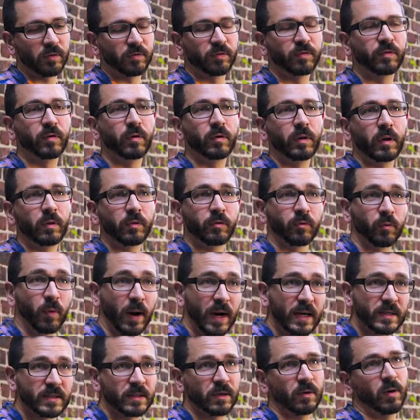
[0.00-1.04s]
food that was
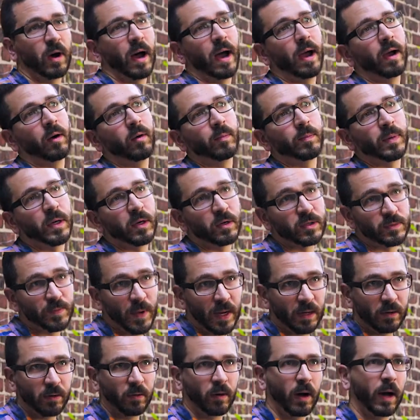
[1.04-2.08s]
raised in Ohio and beers
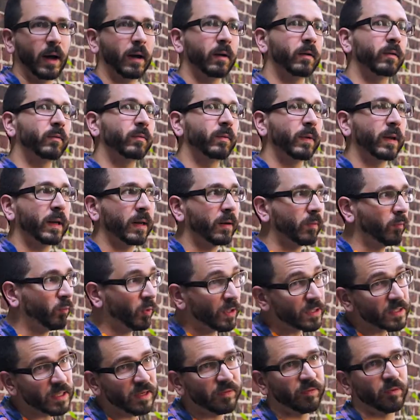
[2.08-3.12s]
made in Ohio and
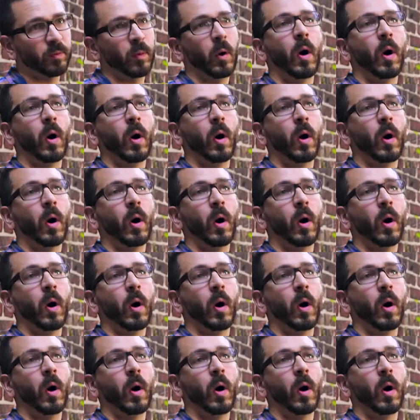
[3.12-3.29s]
whiskey from